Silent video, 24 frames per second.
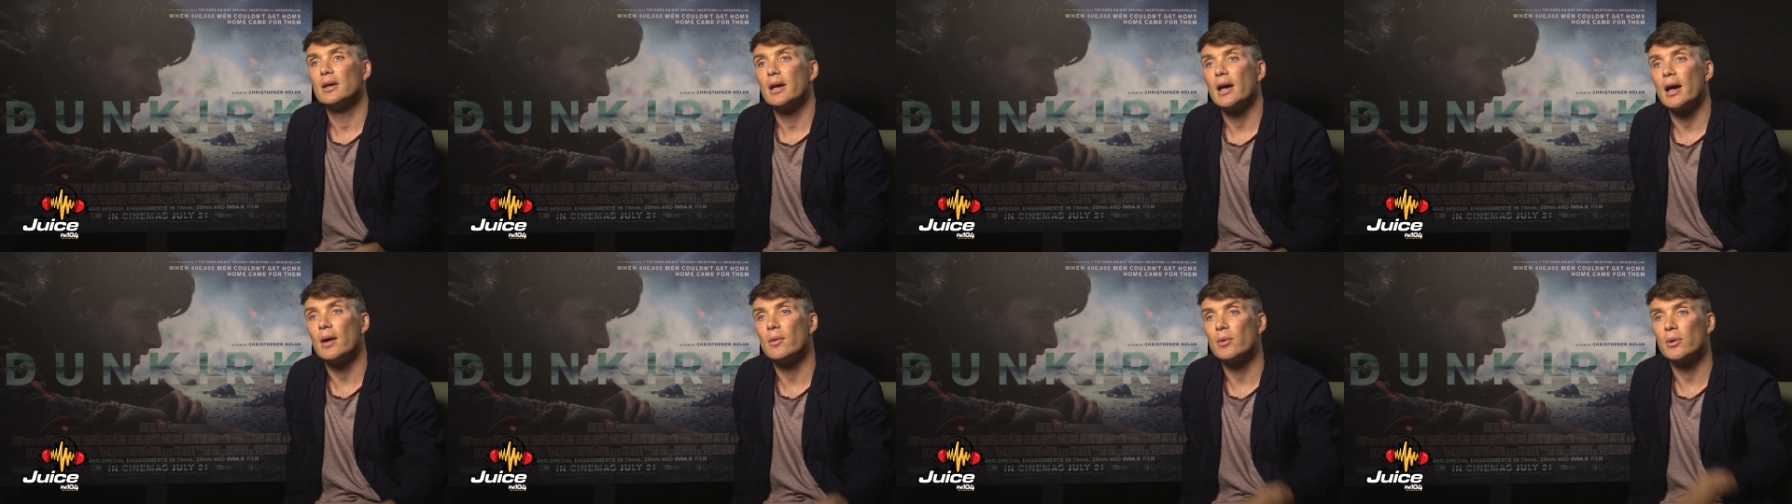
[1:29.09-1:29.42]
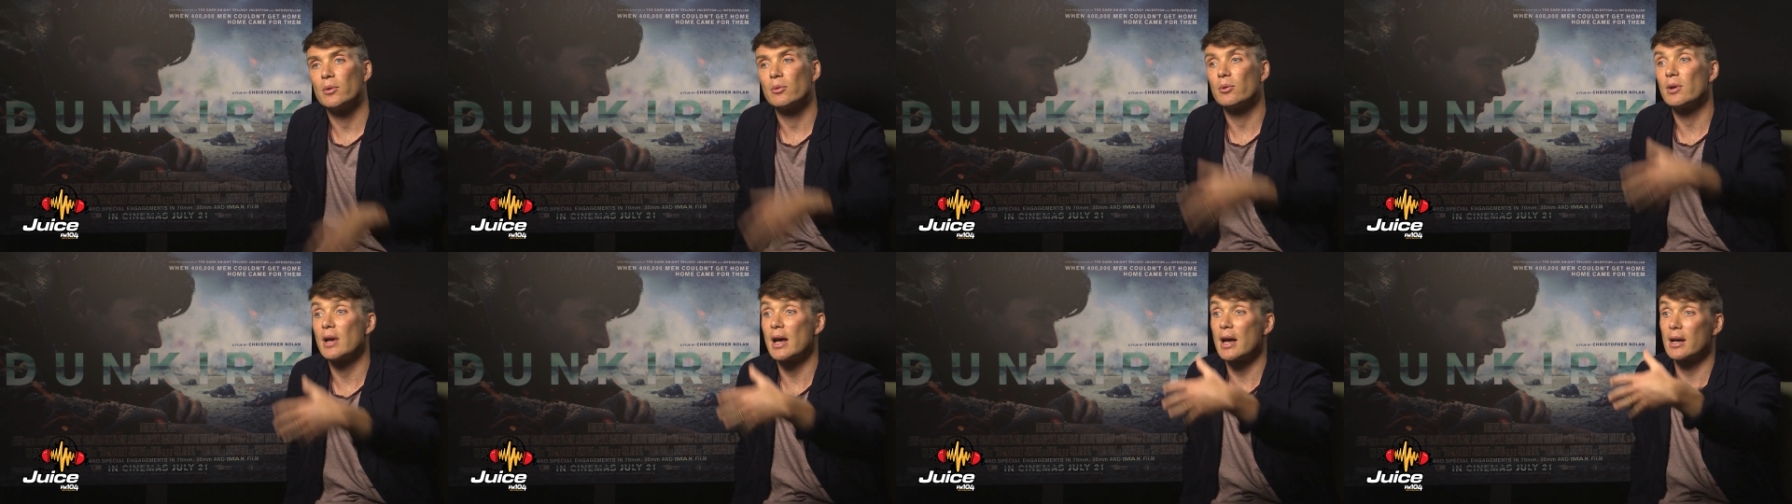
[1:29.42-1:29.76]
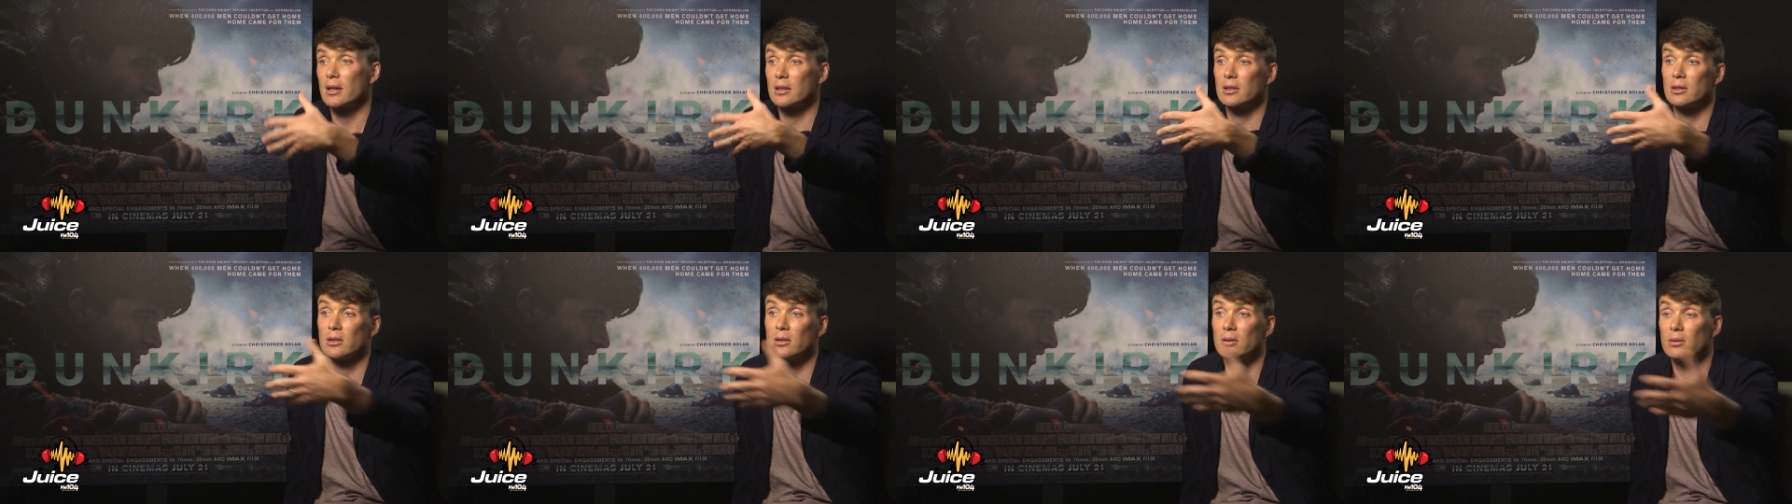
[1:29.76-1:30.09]
how he
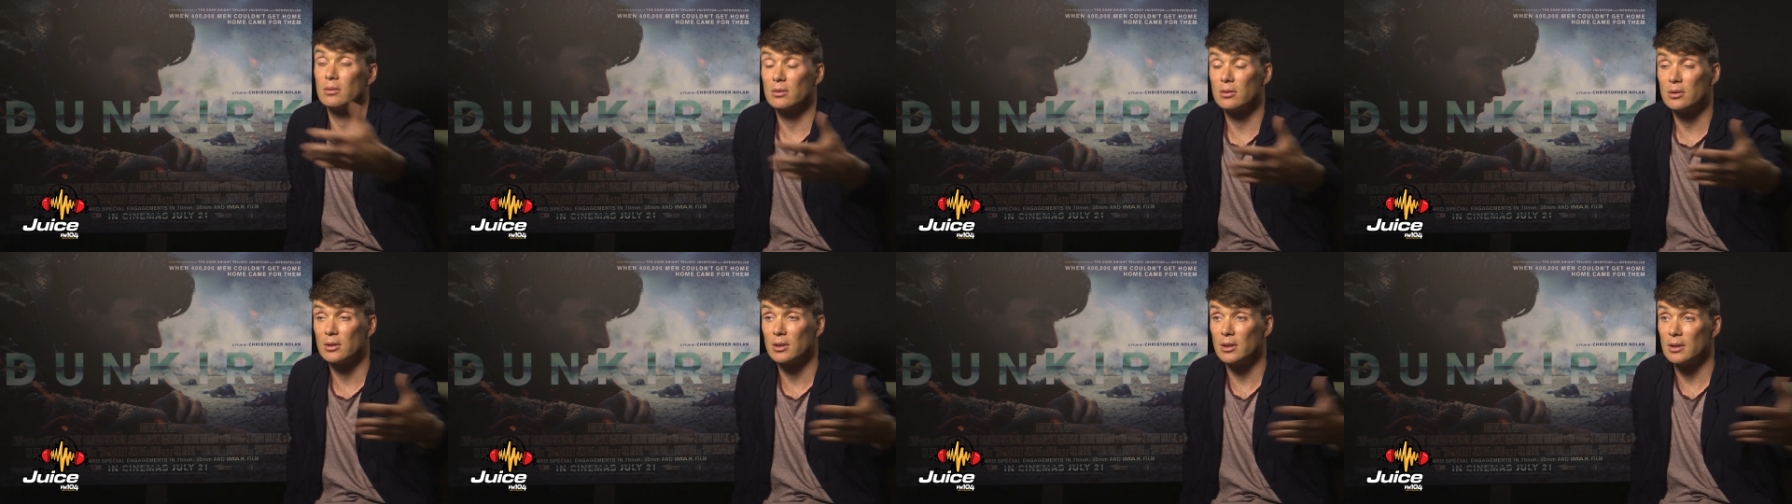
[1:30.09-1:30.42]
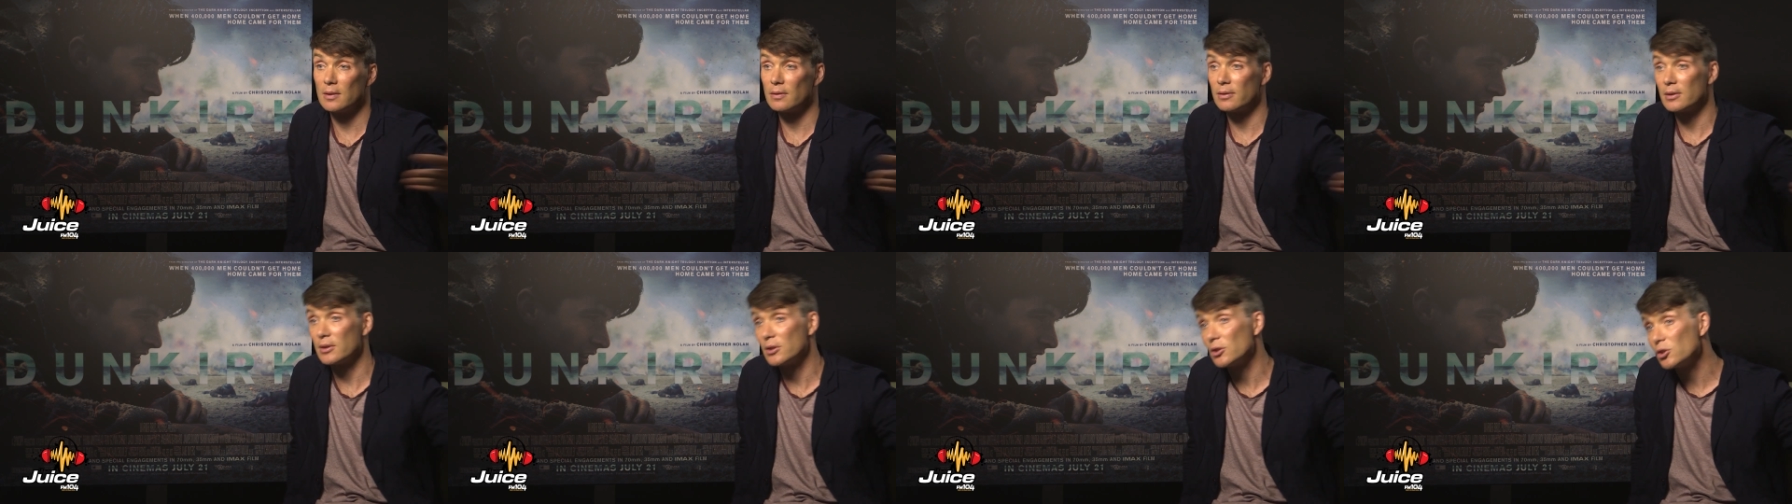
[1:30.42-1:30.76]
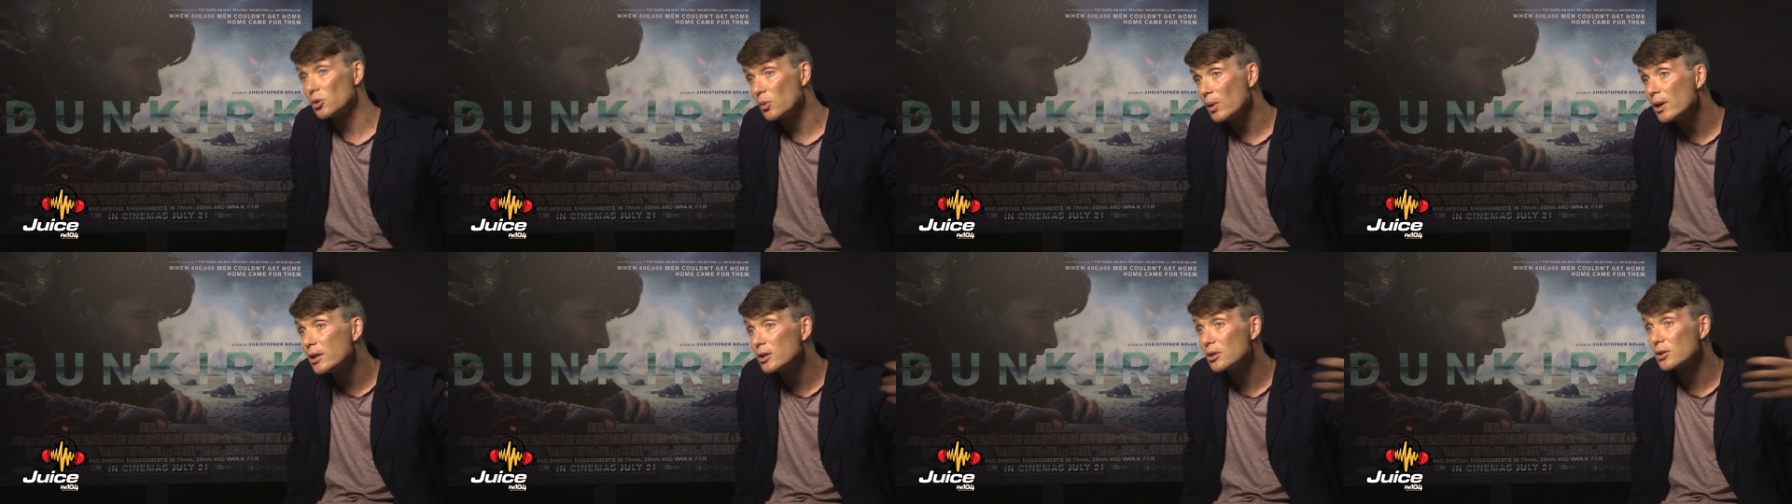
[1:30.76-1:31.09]
reacts to different
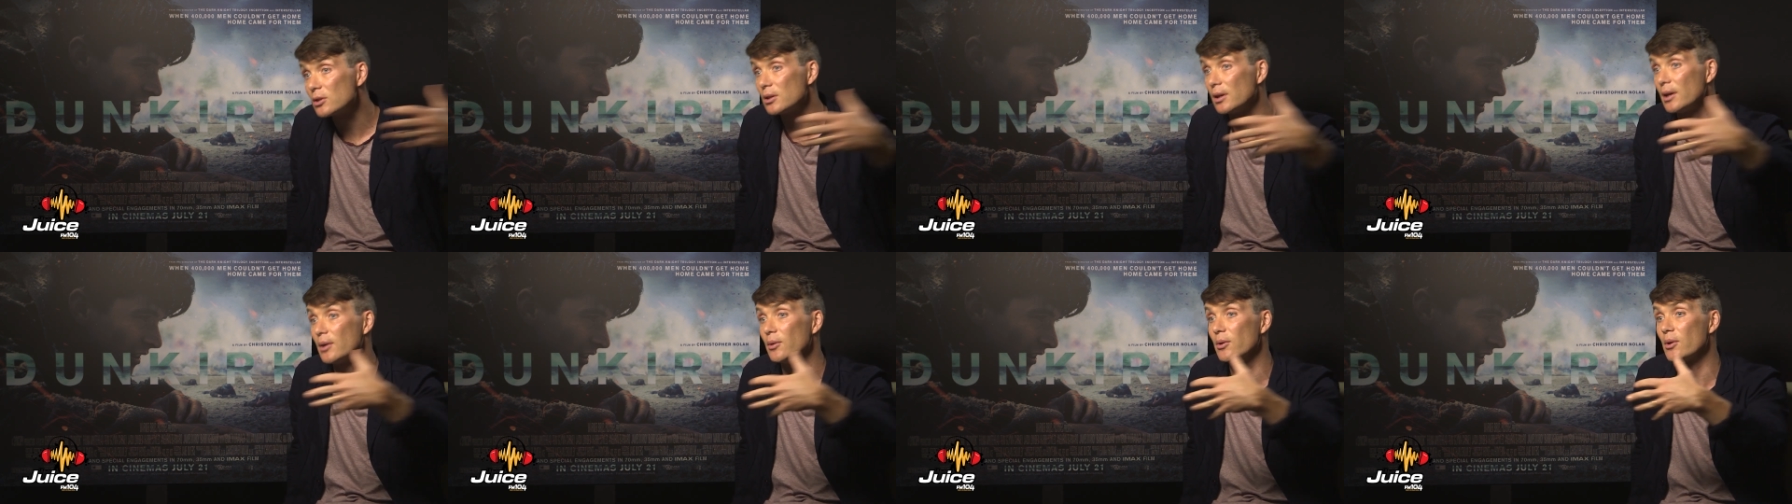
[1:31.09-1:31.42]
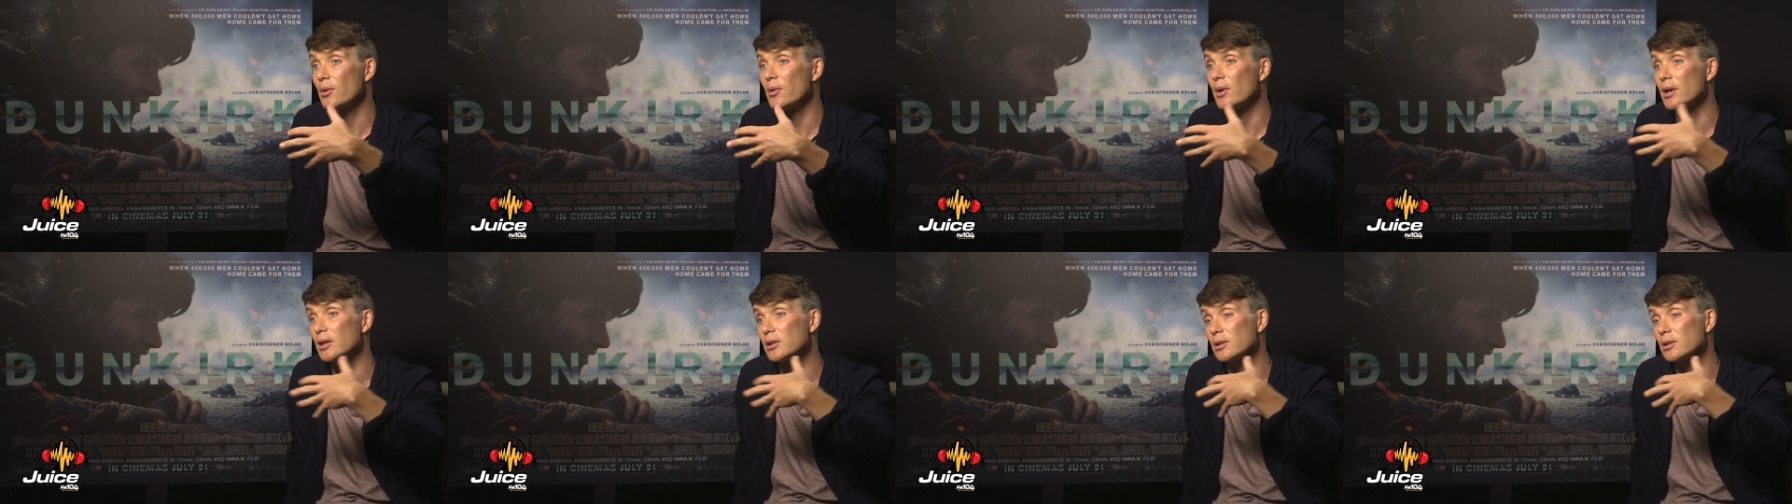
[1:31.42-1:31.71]
situations and how he